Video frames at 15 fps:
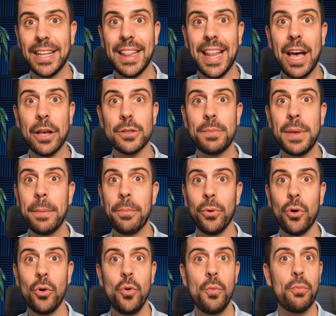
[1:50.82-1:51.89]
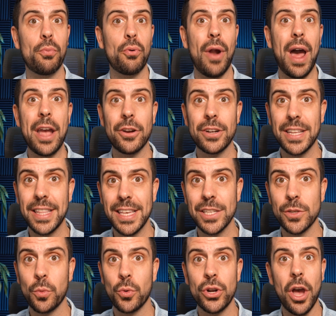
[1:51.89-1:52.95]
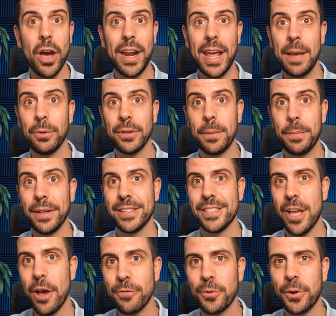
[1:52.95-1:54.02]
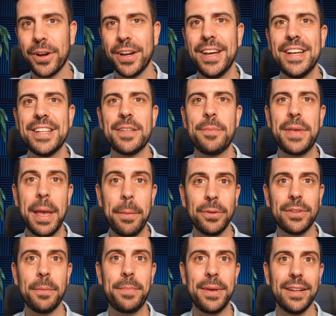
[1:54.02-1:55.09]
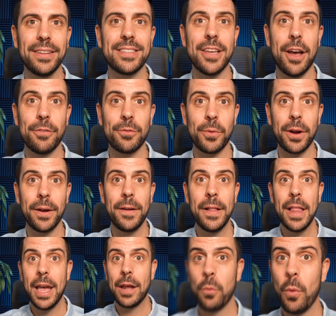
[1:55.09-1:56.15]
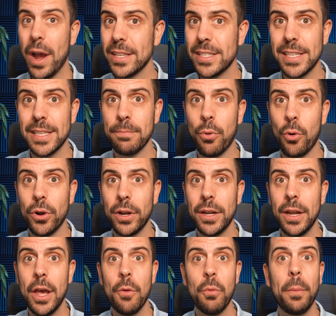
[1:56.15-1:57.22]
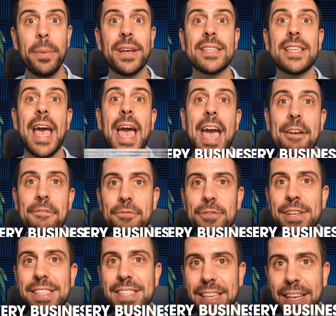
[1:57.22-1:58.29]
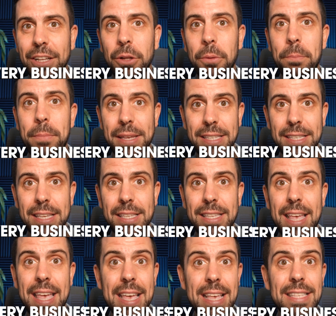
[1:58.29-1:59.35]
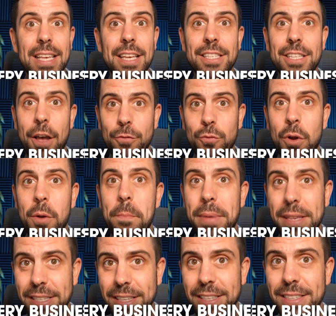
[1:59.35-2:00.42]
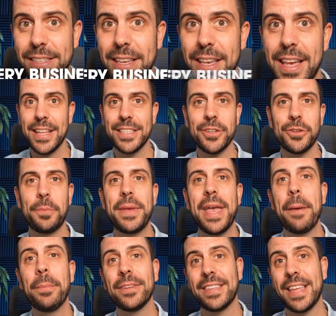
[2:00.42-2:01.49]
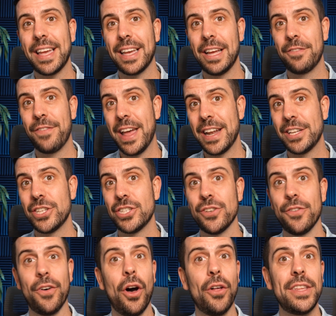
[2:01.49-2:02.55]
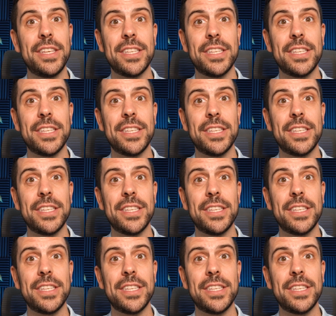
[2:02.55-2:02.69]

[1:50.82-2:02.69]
it allows people who prior to this were not able to build software to be able to build software. And why is this important? Well, because every single business is a software business. And so to be able to take advantage of all